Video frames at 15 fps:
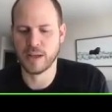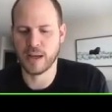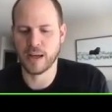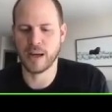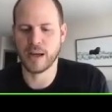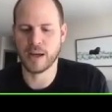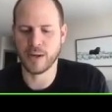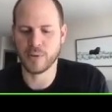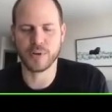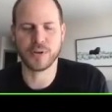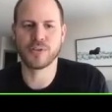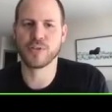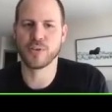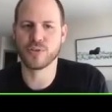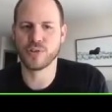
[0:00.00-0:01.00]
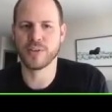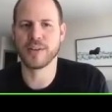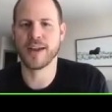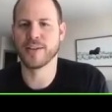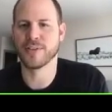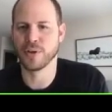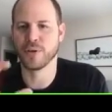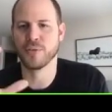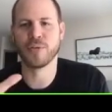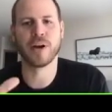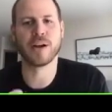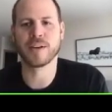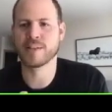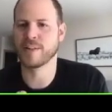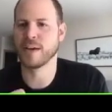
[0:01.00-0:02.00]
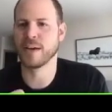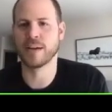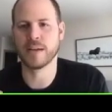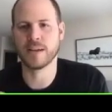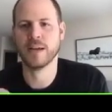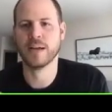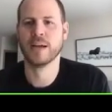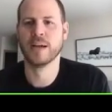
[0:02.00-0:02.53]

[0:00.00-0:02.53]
uh, researching that. So very exciting. Oh,